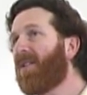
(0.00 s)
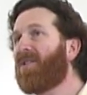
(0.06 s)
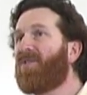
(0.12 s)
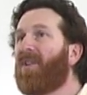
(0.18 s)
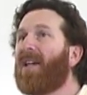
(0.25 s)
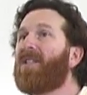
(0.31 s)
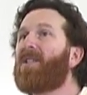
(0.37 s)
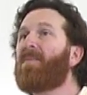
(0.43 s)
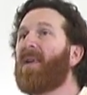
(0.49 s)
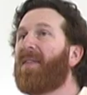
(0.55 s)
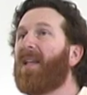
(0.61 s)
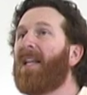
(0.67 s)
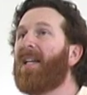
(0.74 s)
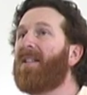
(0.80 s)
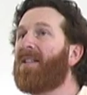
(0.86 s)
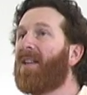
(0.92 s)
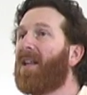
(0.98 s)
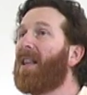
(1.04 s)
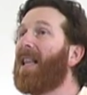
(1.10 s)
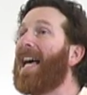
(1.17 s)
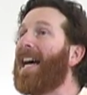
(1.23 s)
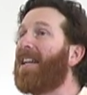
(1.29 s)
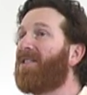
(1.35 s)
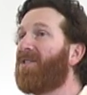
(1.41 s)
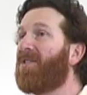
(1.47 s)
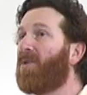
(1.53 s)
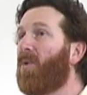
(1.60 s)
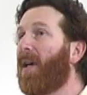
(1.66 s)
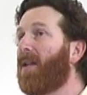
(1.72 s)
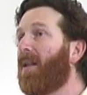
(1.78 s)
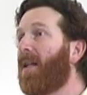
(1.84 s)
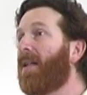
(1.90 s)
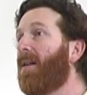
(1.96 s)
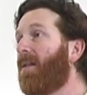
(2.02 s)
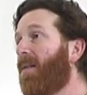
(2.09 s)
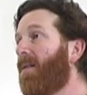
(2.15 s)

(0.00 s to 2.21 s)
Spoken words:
transmit the heat to the glass as quickly.